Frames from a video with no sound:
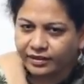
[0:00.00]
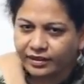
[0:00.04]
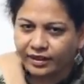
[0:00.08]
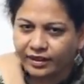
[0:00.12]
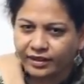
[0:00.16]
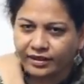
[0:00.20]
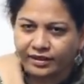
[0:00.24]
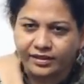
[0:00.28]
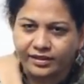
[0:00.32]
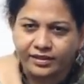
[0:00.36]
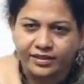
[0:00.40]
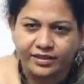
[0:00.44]

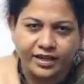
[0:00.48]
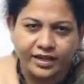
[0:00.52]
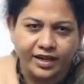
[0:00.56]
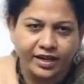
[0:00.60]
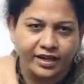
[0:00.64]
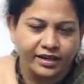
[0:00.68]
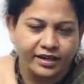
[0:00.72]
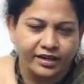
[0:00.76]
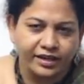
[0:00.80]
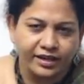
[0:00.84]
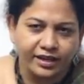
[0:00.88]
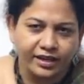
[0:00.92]

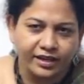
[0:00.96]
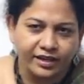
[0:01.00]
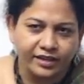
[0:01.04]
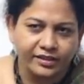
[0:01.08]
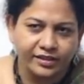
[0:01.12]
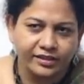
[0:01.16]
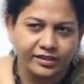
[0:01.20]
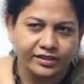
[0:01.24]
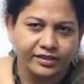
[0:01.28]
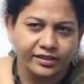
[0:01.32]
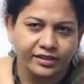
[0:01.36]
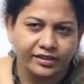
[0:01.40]
understanding
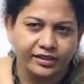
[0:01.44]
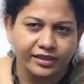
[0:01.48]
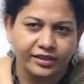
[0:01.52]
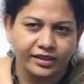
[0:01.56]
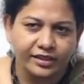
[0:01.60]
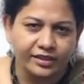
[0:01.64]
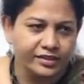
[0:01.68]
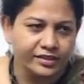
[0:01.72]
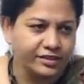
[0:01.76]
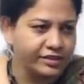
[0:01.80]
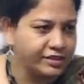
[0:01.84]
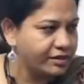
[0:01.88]
culture,
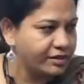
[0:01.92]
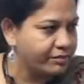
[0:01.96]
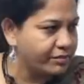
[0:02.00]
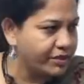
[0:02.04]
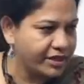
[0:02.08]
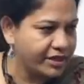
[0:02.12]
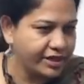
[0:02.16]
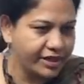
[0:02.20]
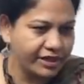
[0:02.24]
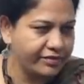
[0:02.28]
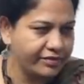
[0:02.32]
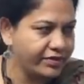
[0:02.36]
cultural
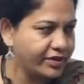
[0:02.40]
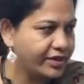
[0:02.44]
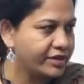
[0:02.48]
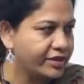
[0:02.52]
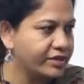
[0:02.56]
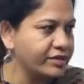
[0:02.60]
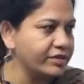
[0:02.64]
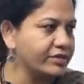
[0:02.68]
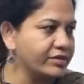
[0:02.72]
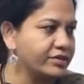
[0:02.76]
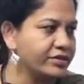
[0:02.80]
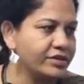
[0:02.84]
behavior,
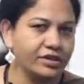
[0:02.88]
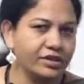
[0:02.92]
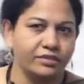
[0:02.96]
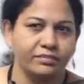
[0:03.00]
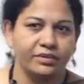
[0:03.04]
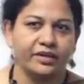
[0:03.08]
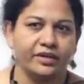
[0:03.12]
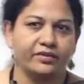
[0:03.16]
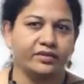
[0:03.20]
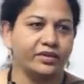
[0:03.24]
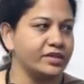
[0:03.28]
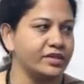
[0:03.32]
social
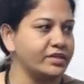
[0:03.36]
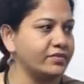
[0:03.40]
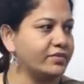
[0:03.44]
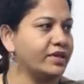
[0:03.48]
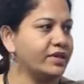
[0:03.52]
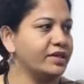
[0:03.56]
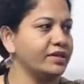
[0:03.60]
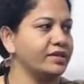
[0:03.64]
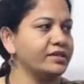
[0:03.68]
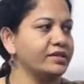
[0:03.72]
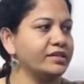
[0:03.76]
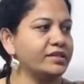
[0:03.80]
behavior. There's
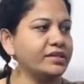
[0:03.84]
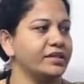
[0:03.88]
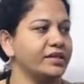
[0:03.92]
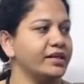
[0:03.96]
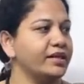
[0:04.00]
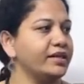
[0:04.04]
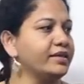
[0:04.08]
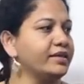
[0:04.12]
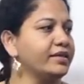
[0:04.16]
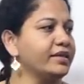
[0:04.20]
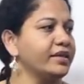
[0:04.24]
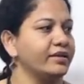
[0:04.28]
one
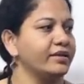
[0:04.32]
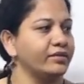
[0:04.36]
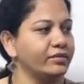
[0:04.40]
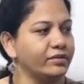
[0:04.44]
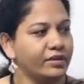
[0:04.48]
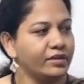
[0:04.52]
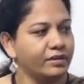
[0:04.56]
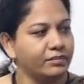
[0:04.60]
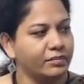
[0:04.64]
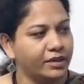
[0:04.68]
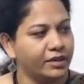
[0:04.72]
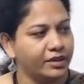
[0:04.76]
chair there.
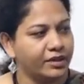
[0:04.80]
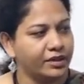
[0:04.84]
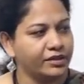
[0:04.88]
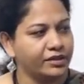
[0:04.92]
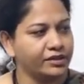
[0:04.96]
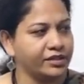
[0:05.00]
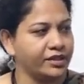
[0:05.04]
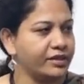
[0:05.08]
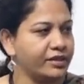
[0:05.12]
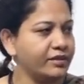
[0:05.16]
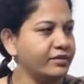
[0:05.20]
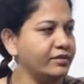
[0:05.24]
Unda makada
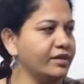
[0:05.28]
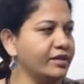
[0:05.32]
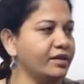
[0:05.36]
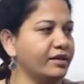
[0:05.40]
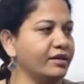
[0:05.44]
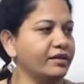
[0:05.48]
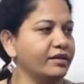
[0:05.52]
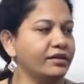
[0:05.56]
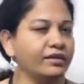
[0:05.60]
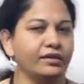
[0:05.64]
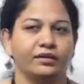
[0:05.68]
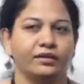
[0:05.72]
chair unda.
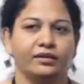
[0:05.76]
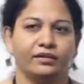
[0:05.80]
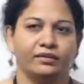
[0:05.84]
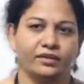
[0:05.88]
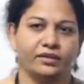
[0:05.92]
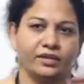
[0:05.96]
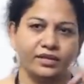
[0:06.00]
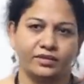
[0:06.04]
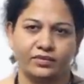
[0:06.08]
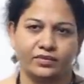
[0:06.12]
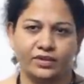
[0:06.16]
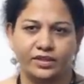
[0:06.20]

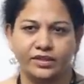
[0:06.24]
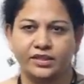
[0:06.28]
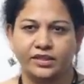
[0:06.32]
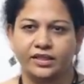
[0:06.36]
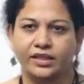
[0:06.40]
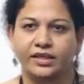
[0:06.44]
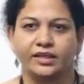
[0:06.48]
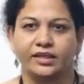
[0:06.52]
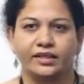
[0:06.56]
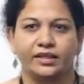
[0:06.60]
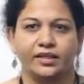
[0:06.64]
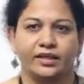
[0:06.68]
There's one
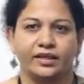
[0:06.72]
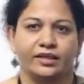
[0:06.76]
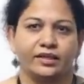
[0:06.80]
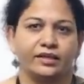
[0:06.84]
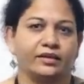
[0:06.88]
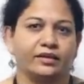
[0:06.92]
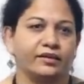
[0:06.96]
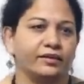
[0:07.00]
chair there.